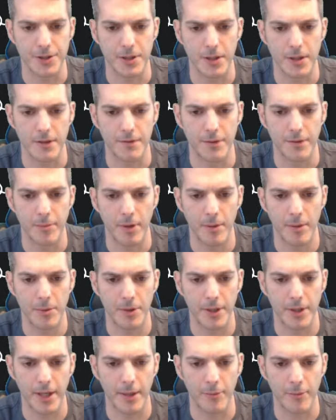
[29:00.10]
of the
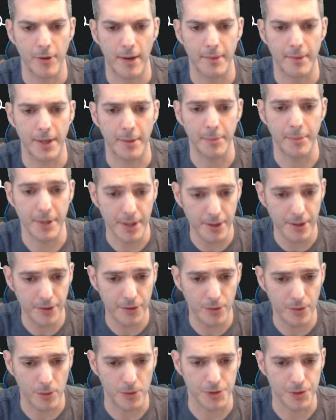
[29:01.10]
public and private IPs,
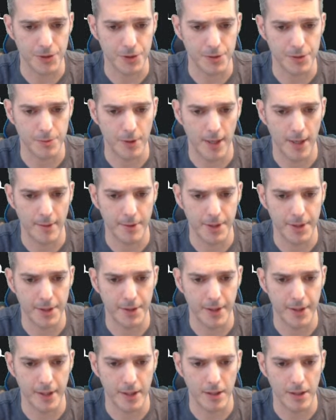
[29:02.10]
or is it just private and
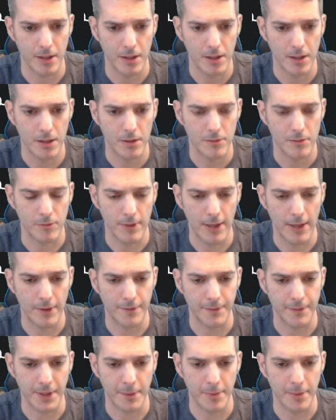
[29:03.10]
they route
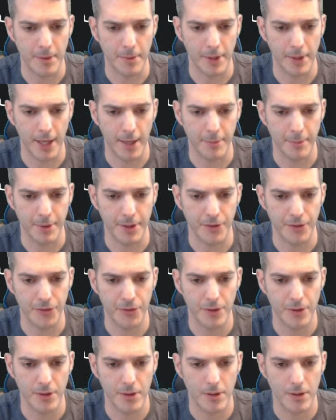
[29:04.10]
via public IPs?
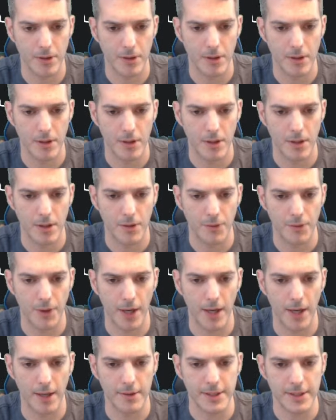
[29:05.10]

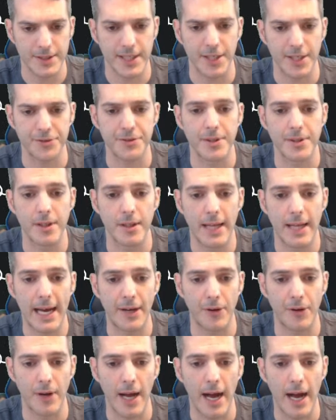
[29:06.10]
It's actually the
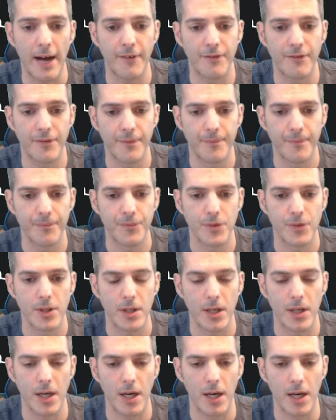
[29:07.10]
latter half.
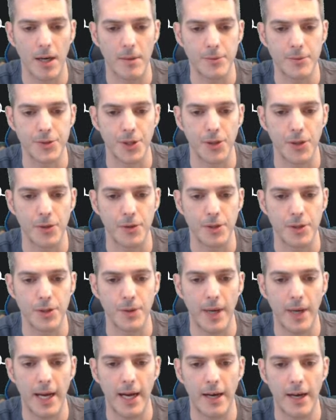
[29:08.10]
So you
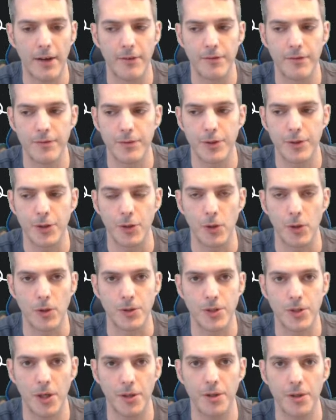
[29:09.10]
have your
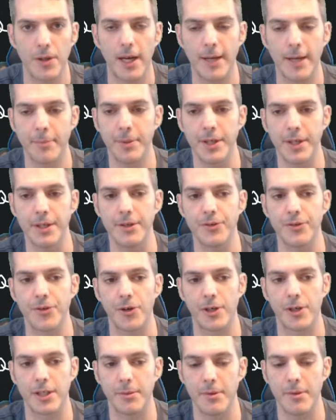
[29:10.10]
tunnel IPs
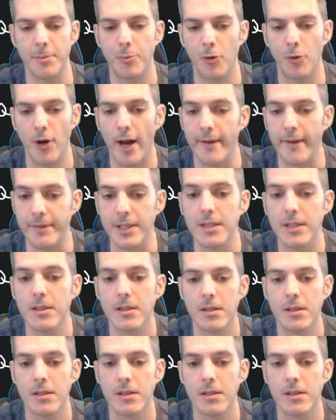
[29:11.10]
are going to be private,